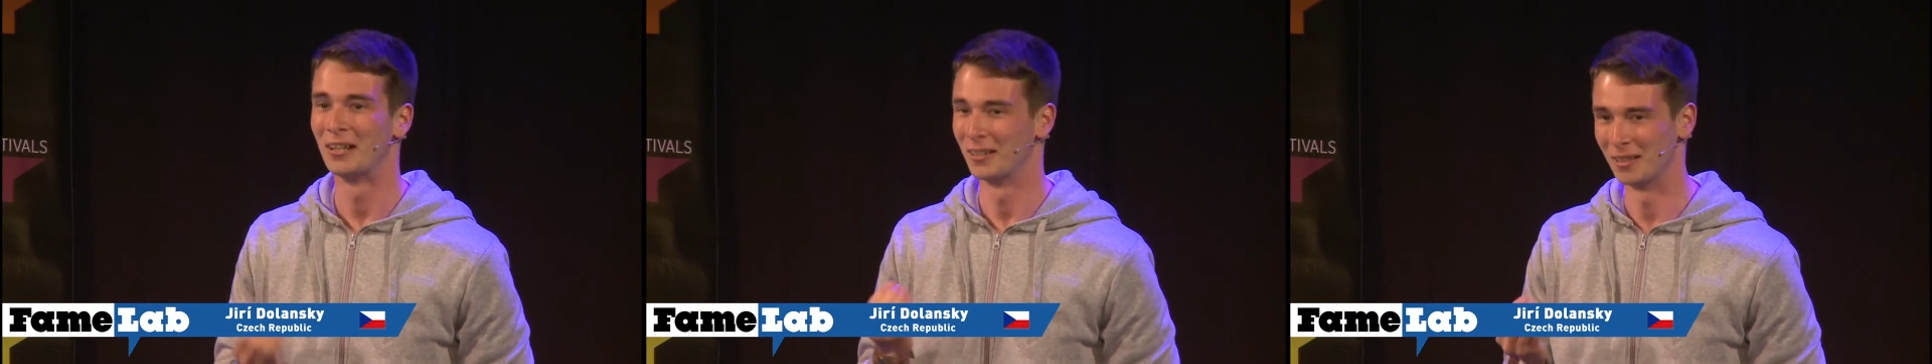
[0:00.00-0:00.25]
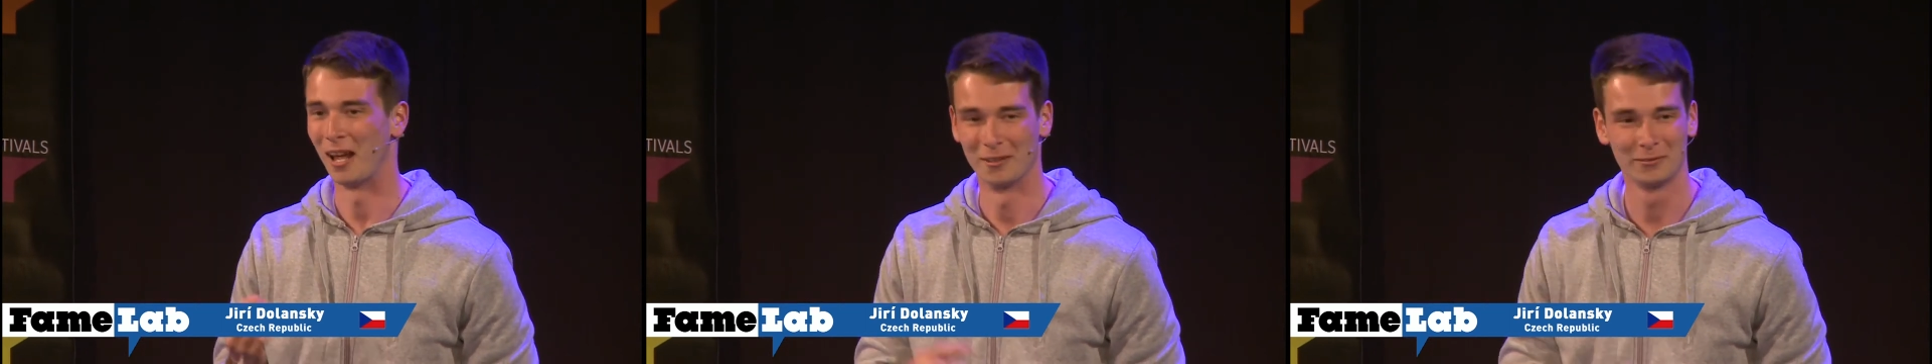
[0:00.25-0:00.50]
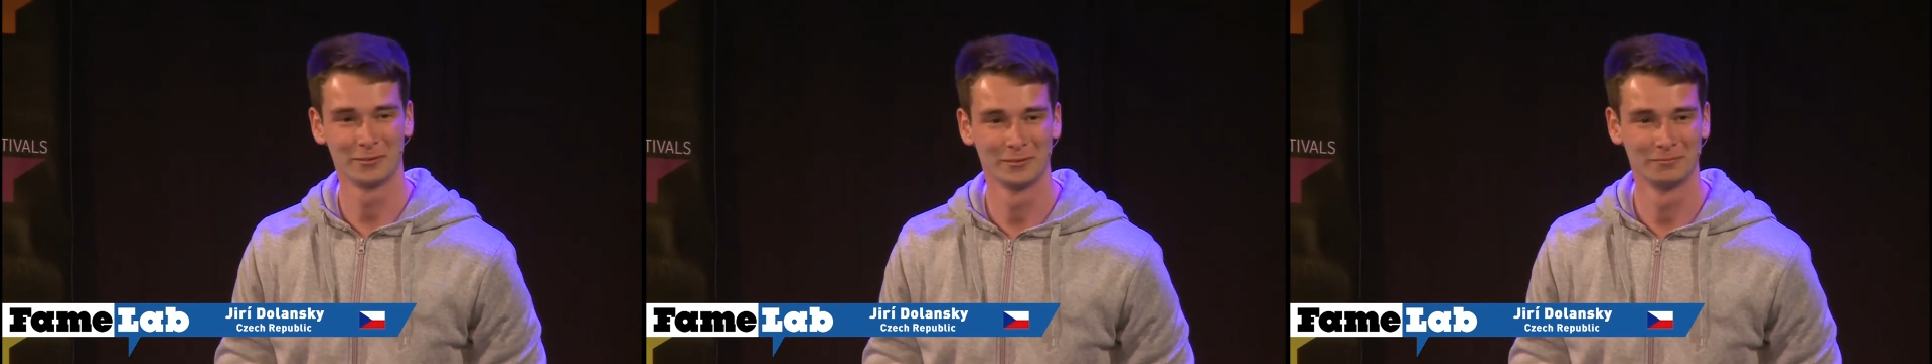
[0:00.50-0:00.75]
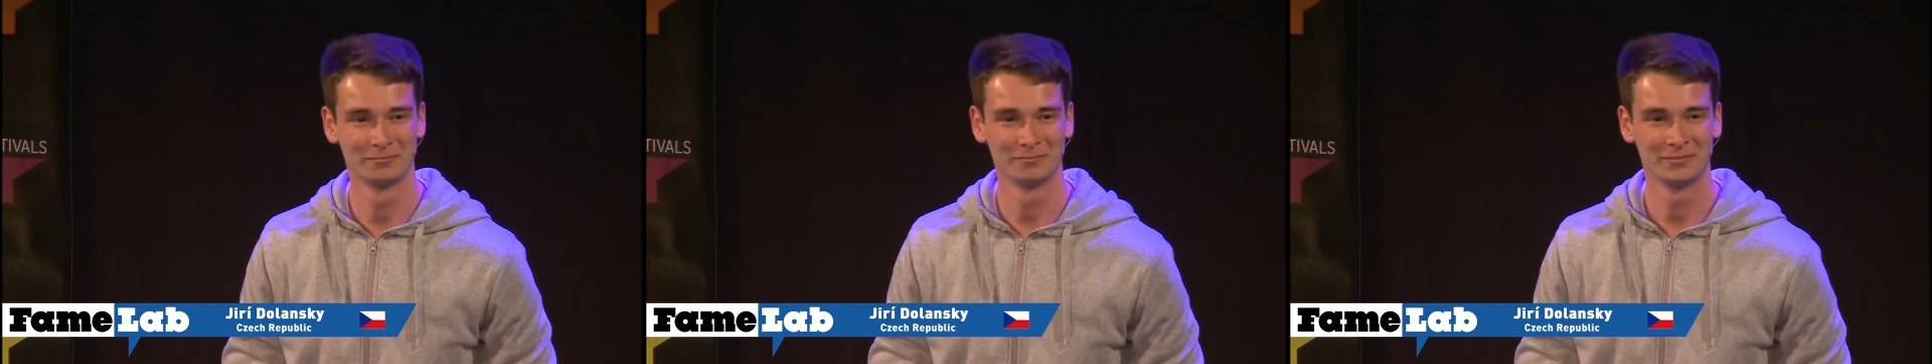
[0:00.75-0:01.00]
Love.
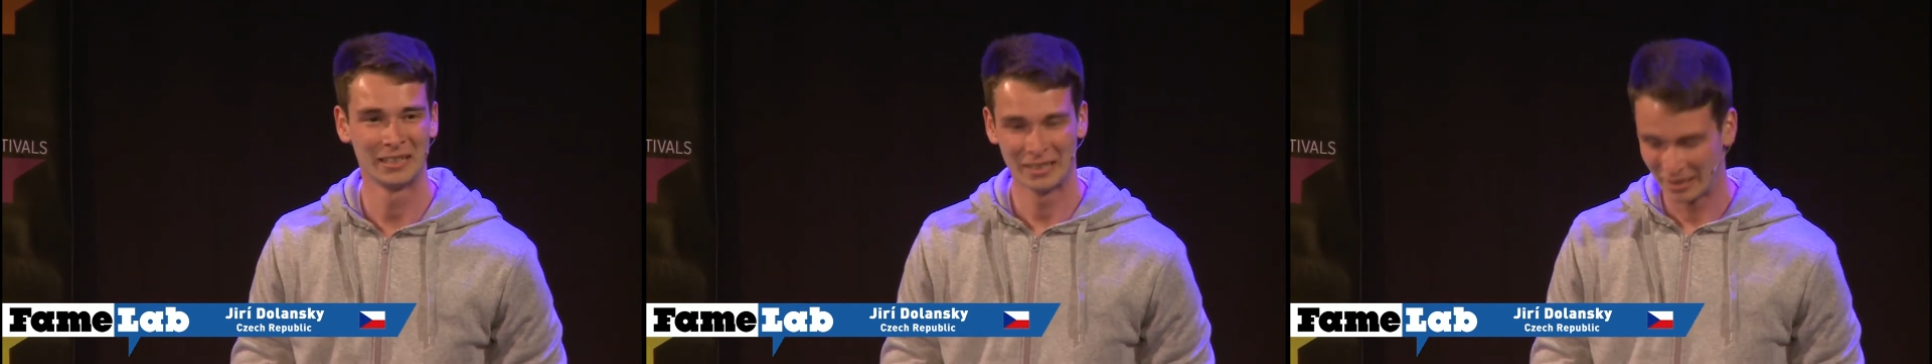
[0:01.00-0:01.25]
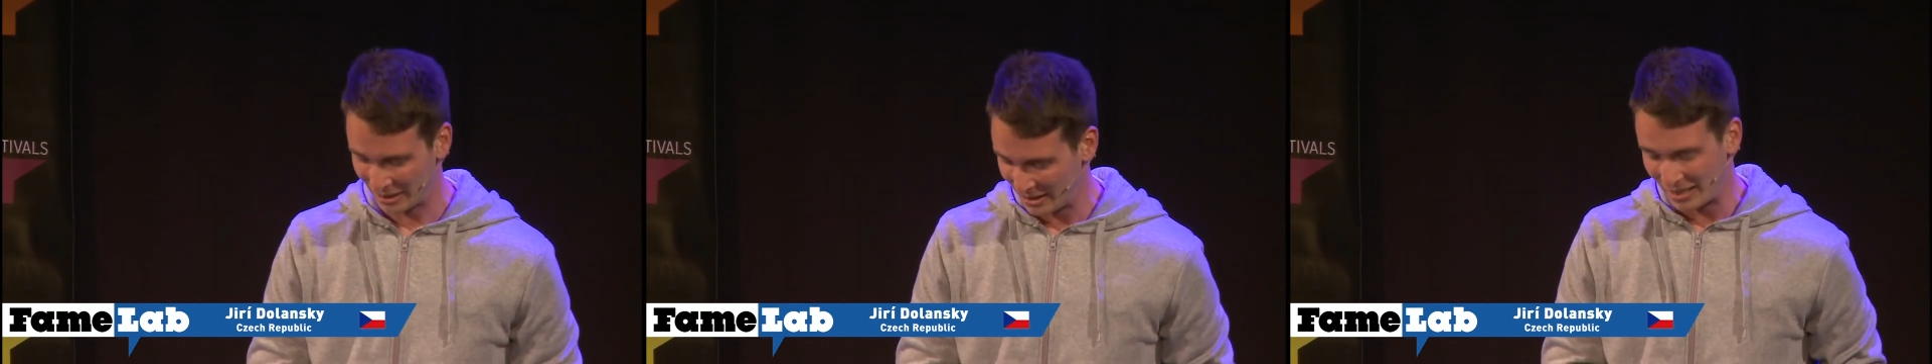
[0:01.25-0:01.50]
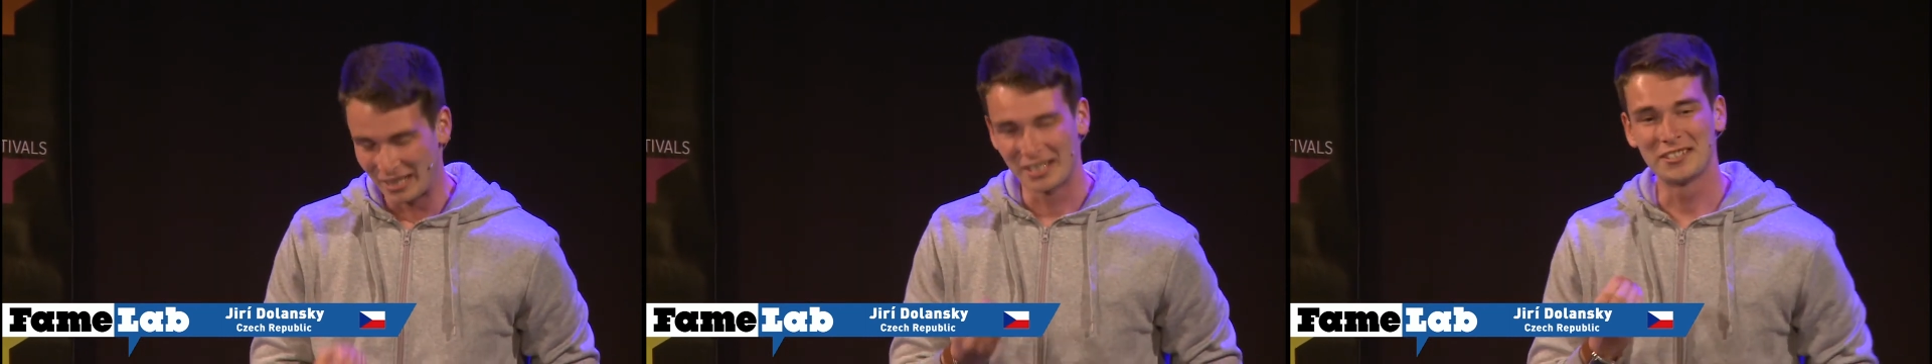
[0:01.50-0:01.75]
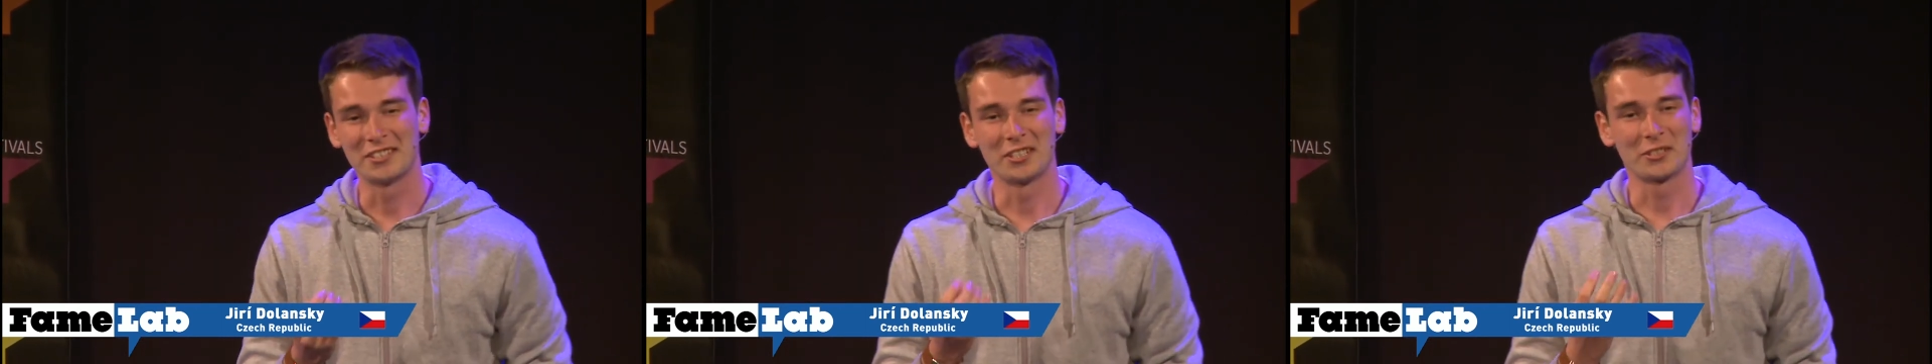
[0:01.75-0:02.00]
This is a